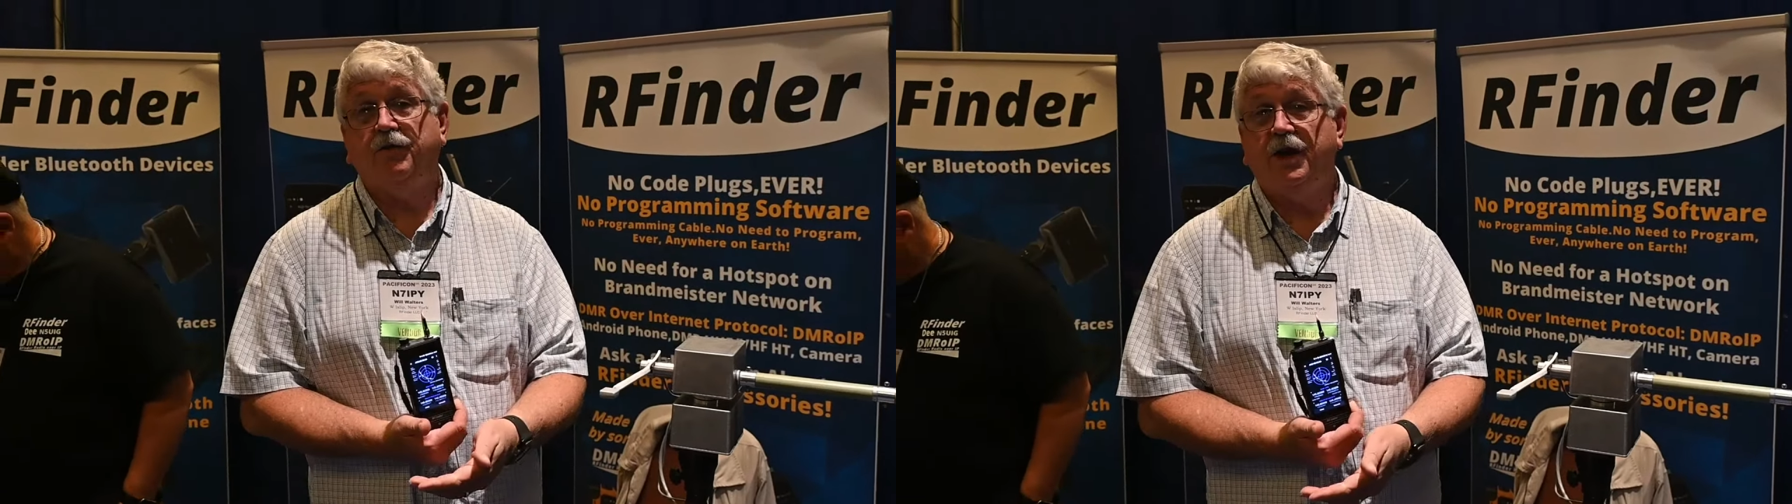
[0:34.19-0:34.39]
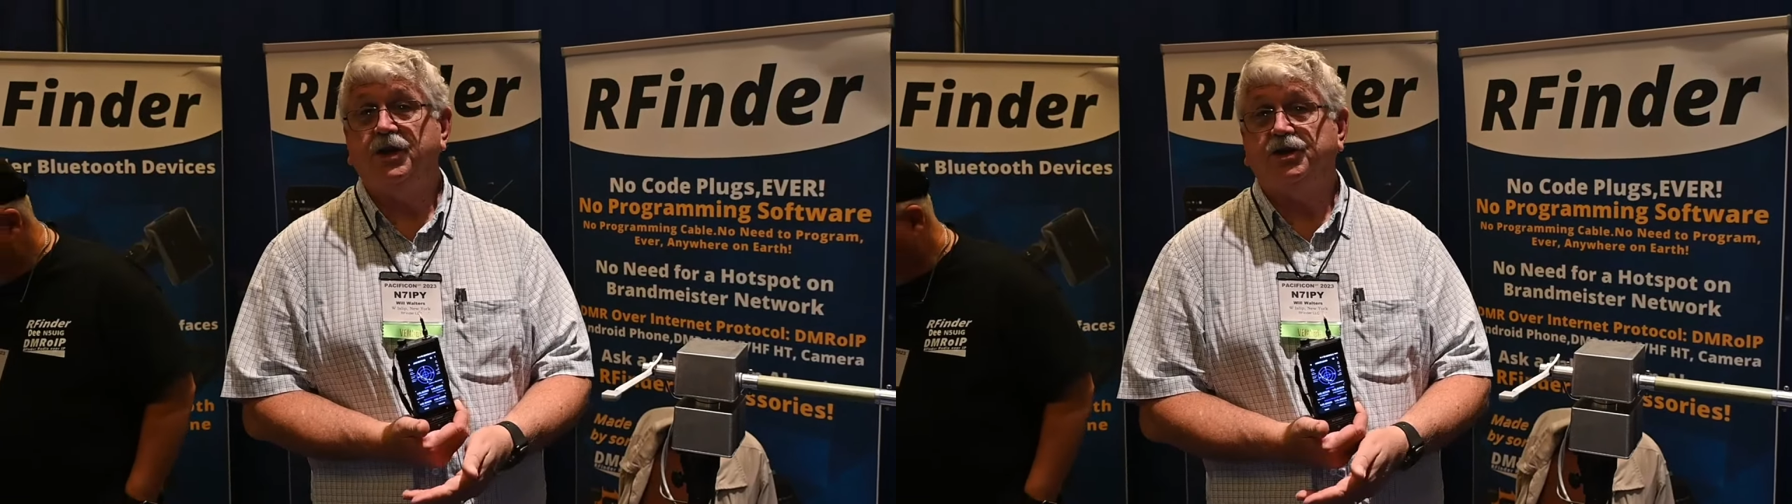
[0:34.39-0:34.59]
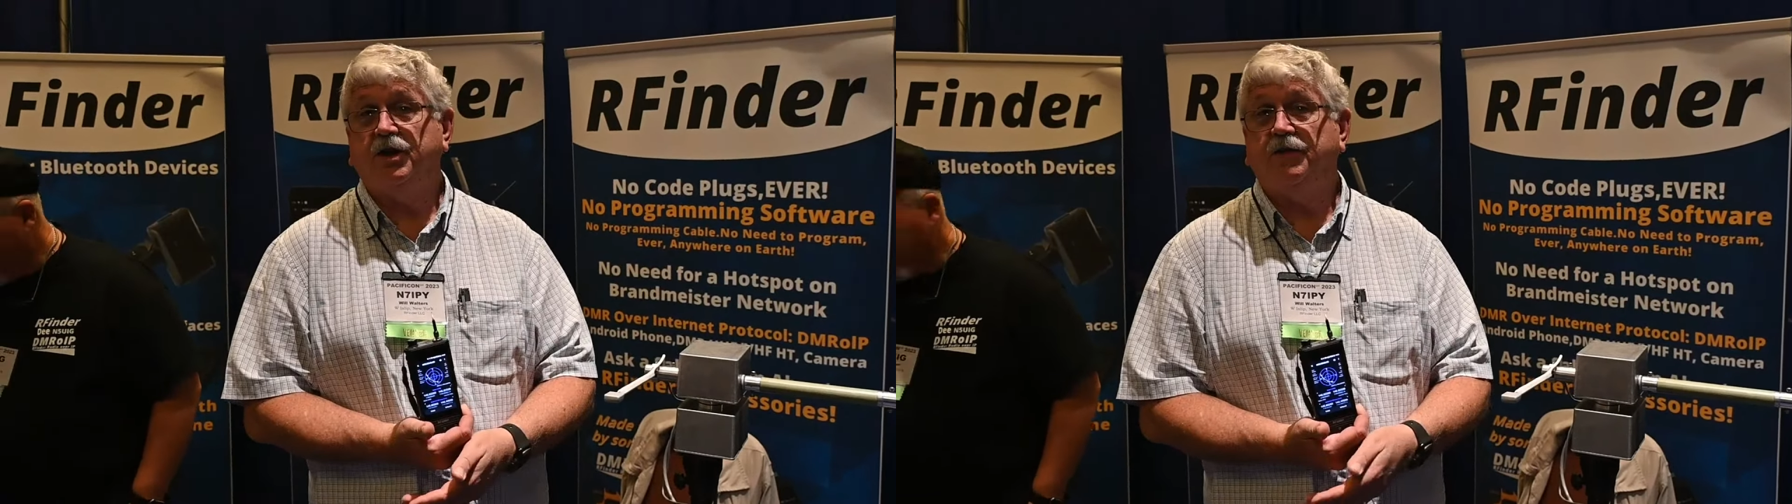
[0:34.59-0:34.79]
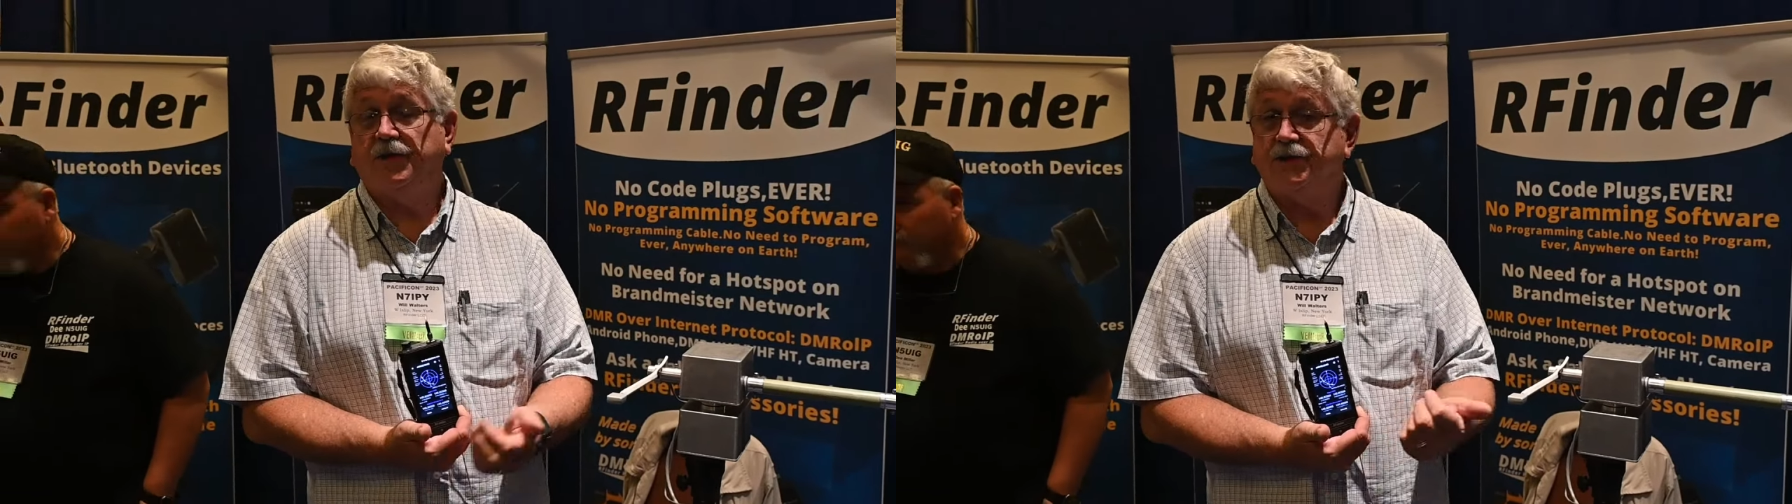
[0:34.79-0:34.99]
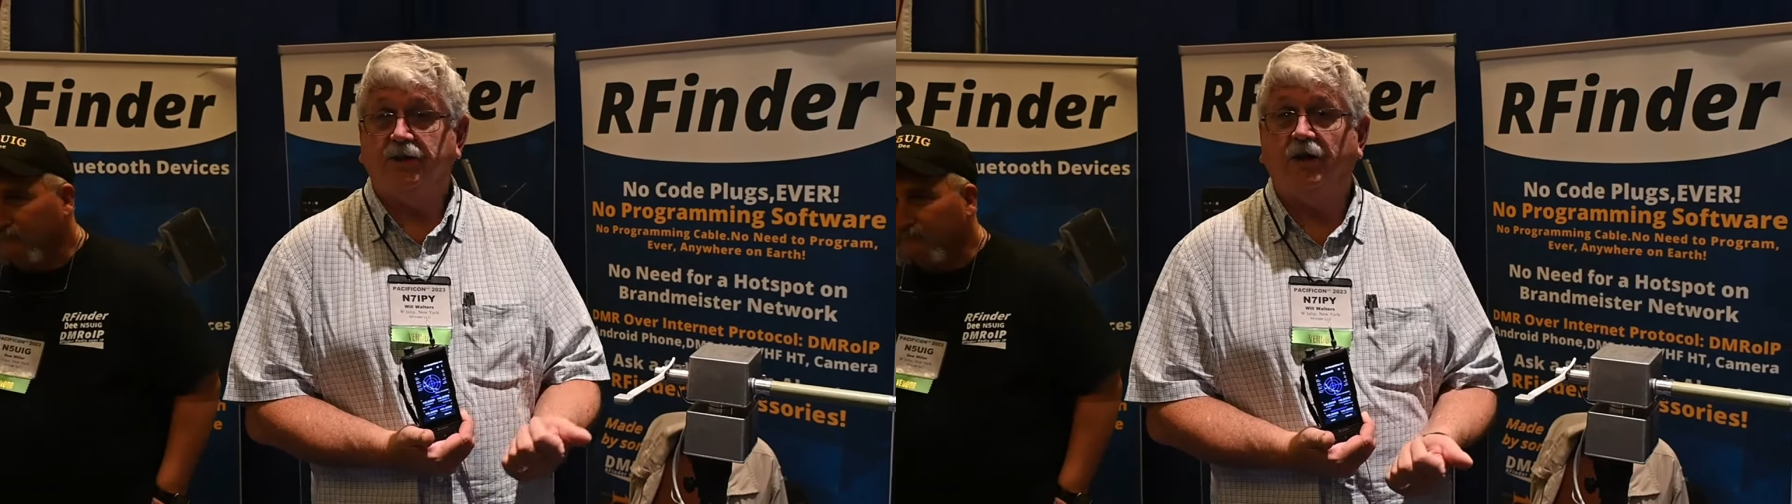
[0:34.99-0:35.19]
VHF,
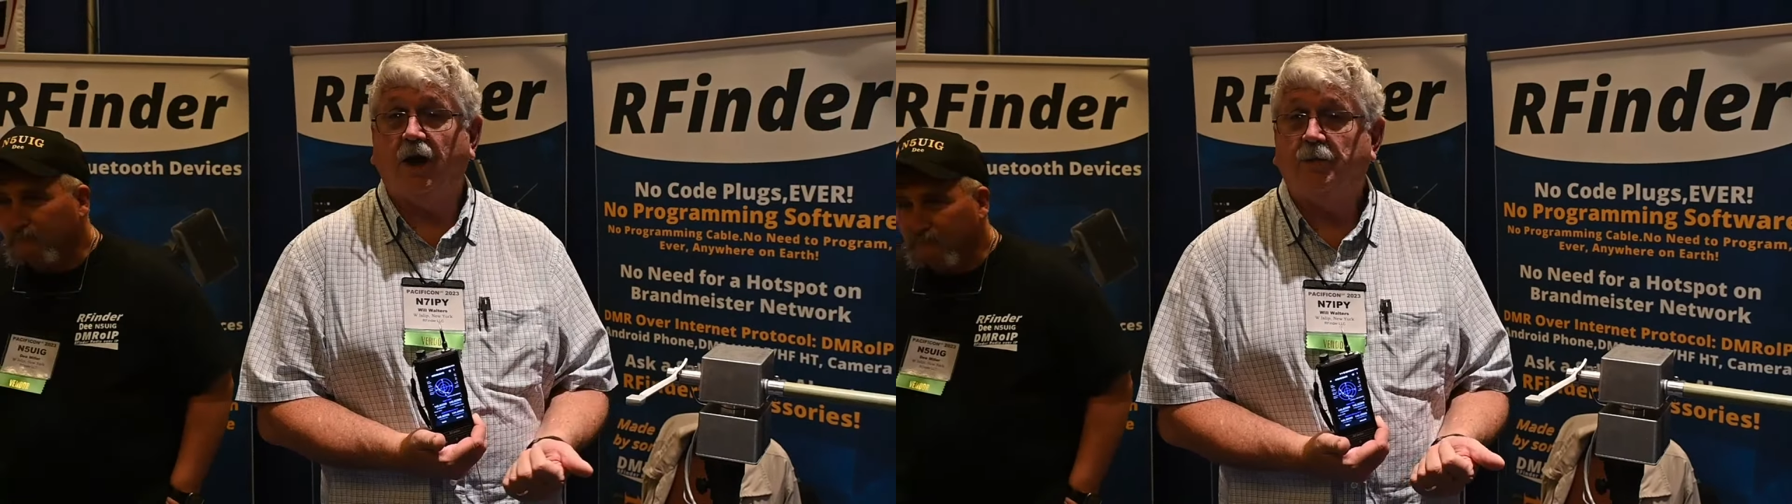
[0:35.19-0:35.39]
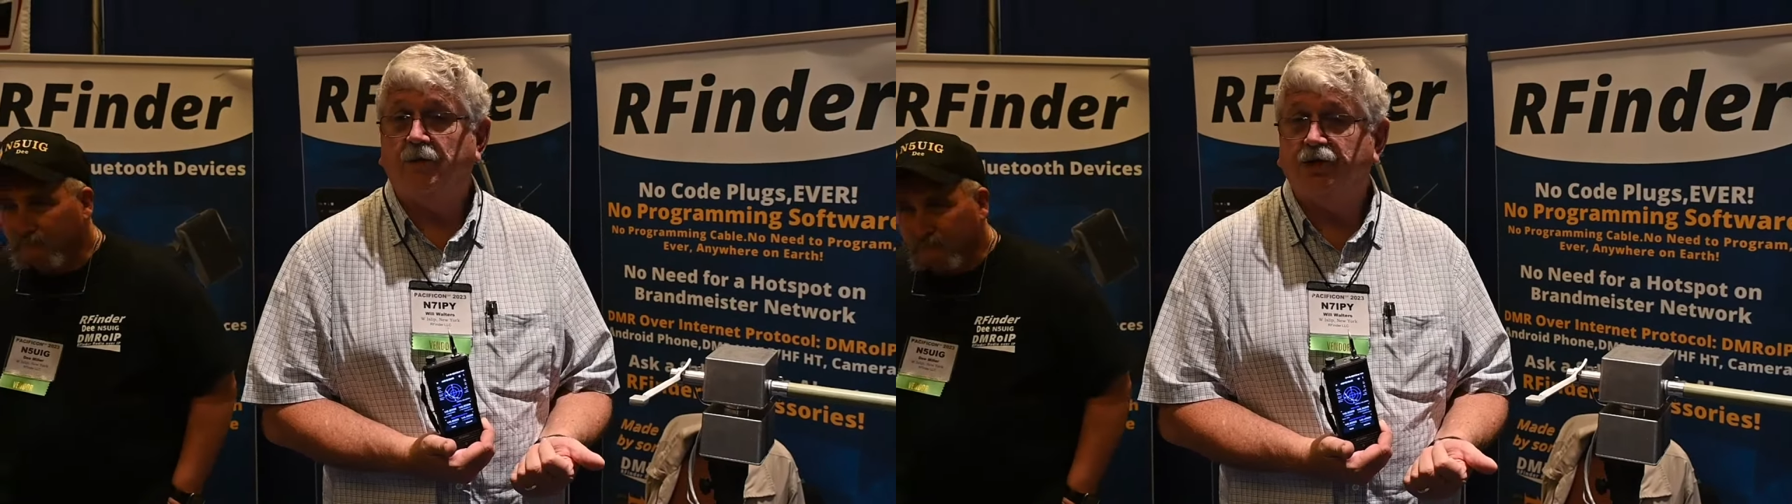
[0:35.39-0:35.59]
does a Doppler